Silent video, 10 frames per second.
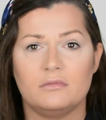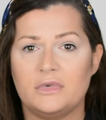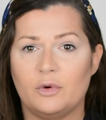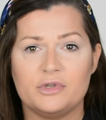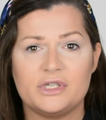
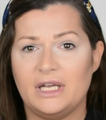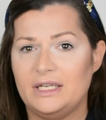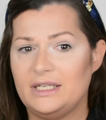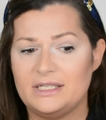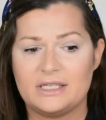there wasn't
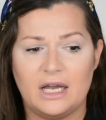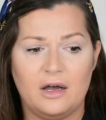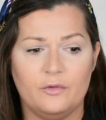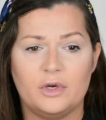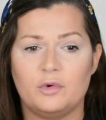any
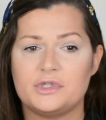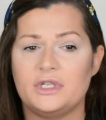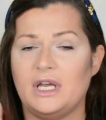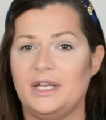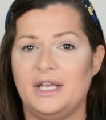discount, there
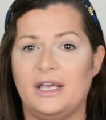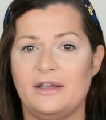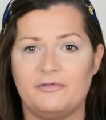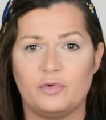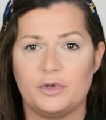wasn't any
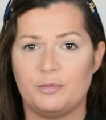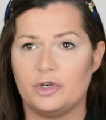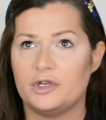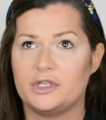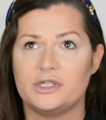gift with
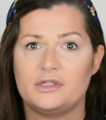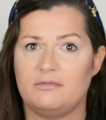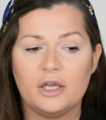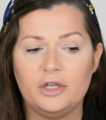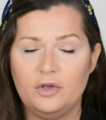purchase.
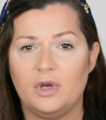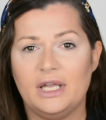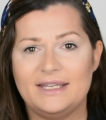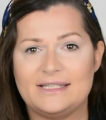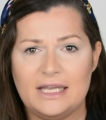You
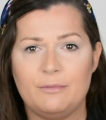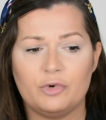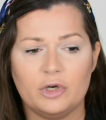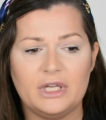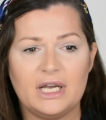get the same
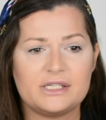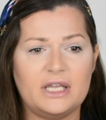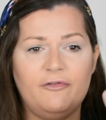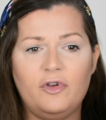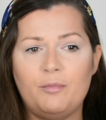products
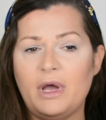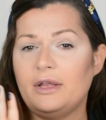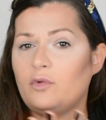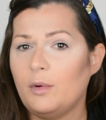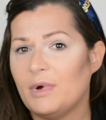if you pay
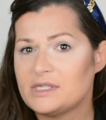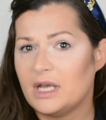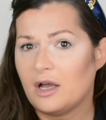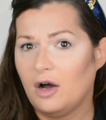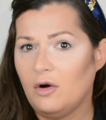three months
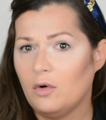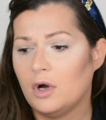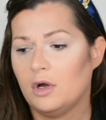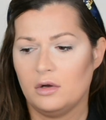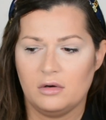ago
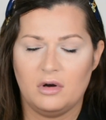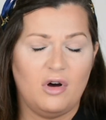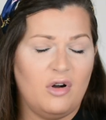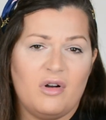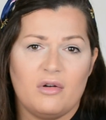
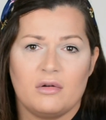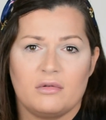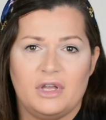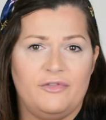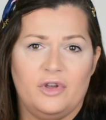or
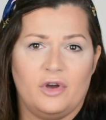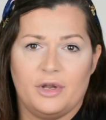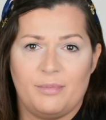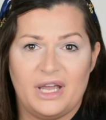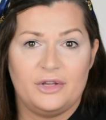if you're
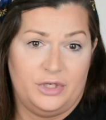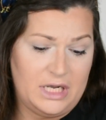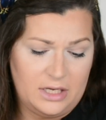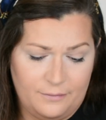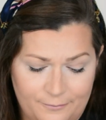gonna pay
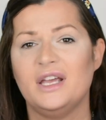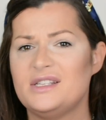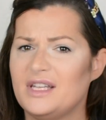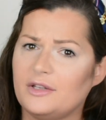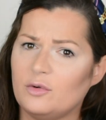today.
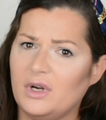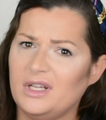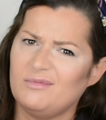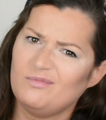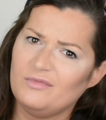Is that
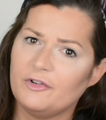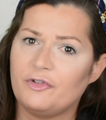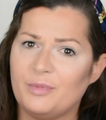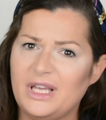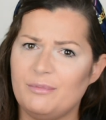alright? Mm,
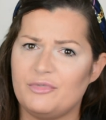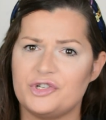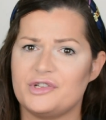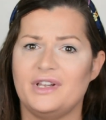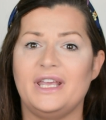for me,
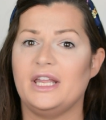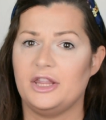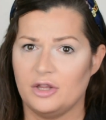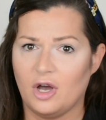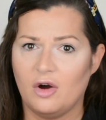personally,
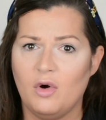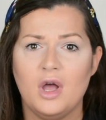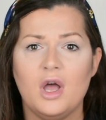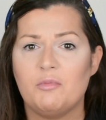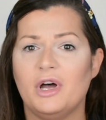no.
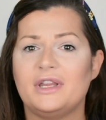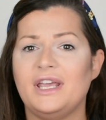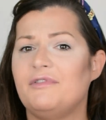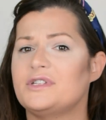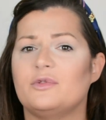But
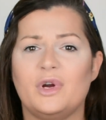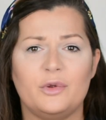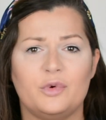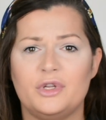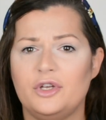if it's
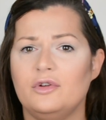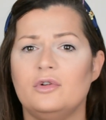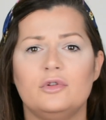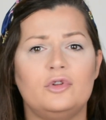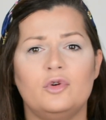alright with you,
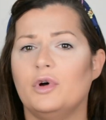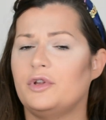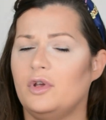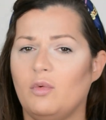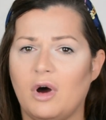do
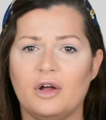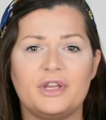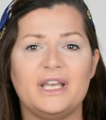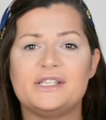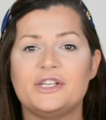what you want,
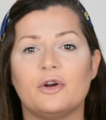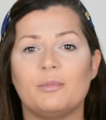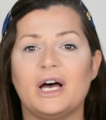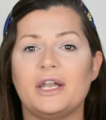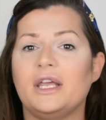it's your
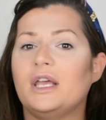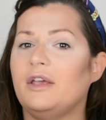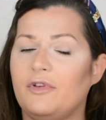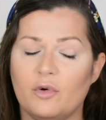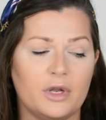money.
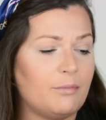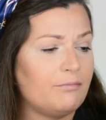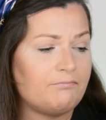If you wanna